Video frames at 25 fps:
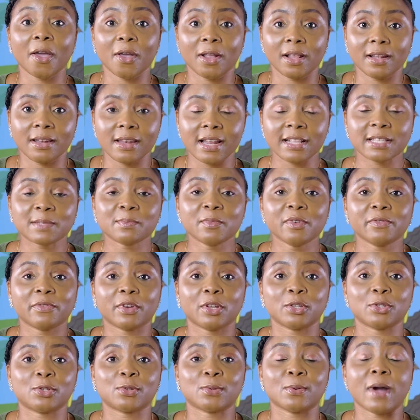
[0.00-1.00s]
Let's move
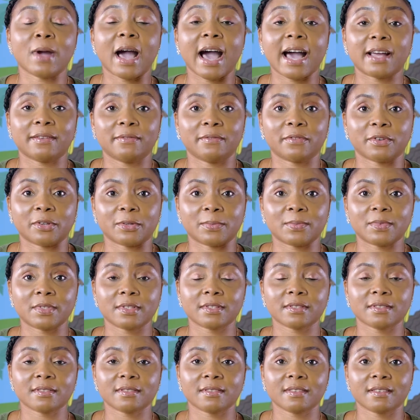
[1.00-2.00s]
on to
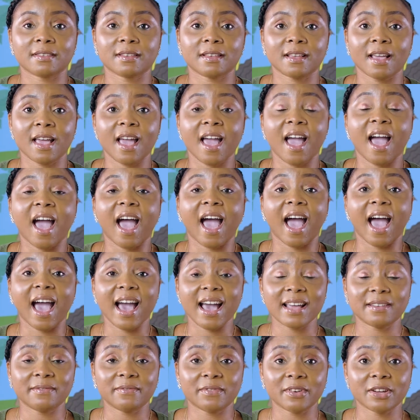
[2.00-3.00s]
adverbs.
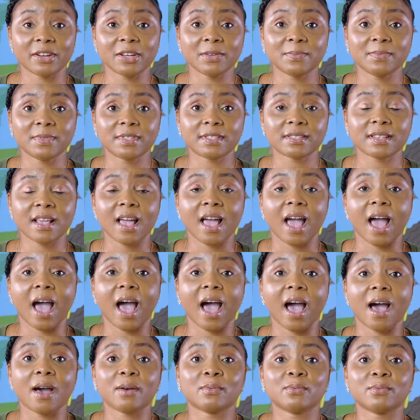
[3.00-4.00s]
Adverbs
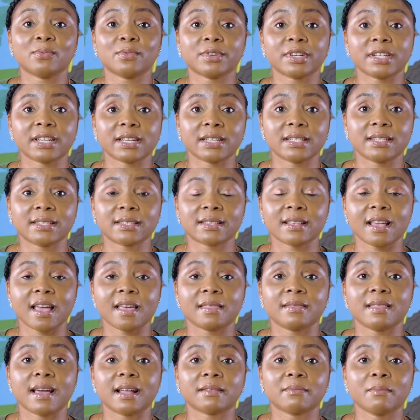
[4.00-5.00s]
are words
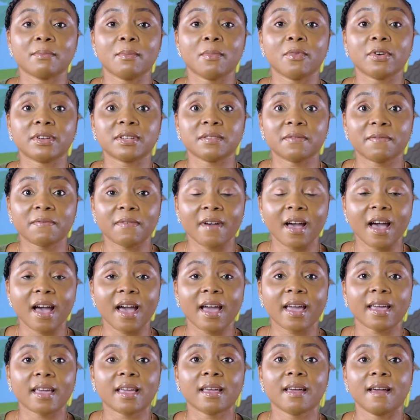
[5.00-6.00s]
that
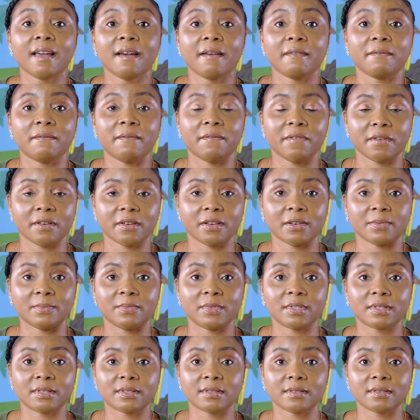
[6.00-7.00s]
modify
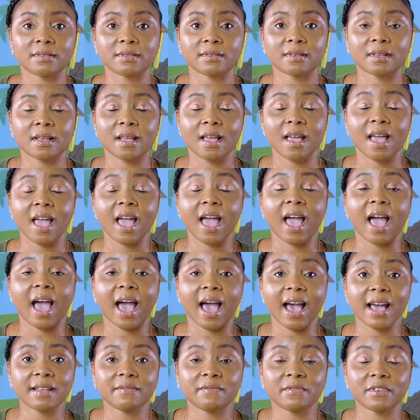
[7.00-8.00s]
verbs.
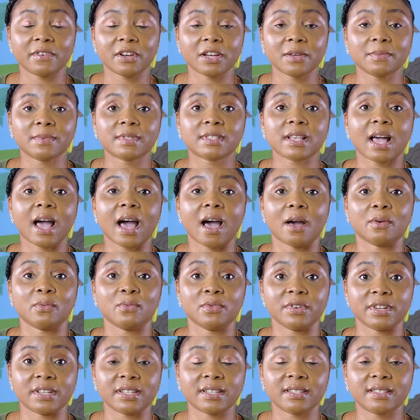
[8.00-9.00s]
Adverbs are
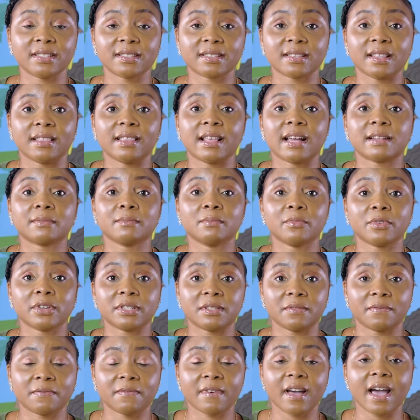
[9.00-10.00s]
words that
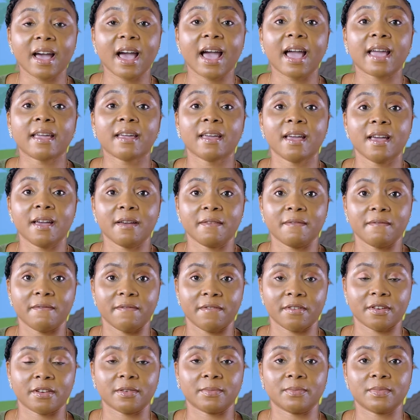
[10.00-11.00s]
modify
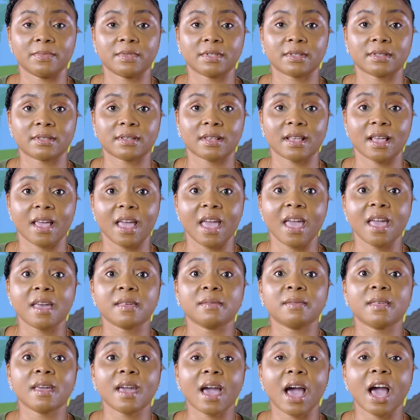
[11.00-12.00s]
verbs.
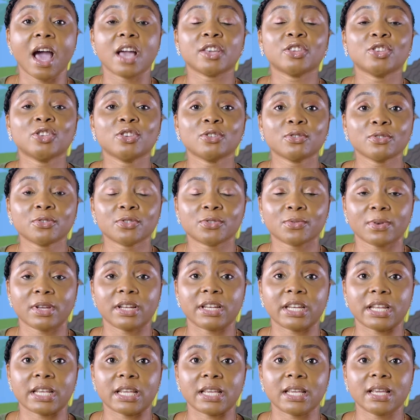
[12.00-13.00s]
They are
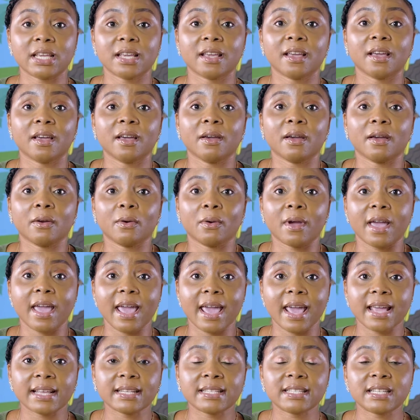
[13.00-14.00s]
usually
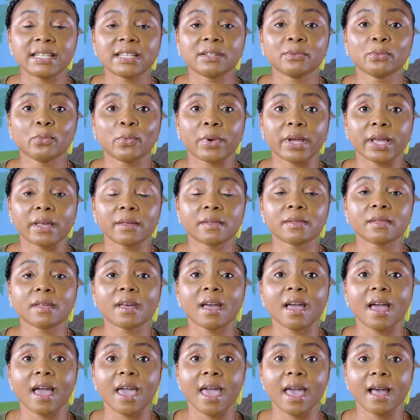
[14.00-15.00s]
ending with
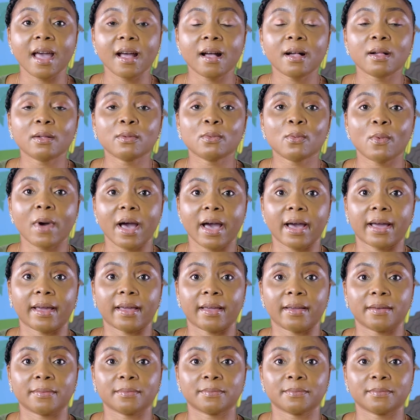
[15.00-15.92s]
ly.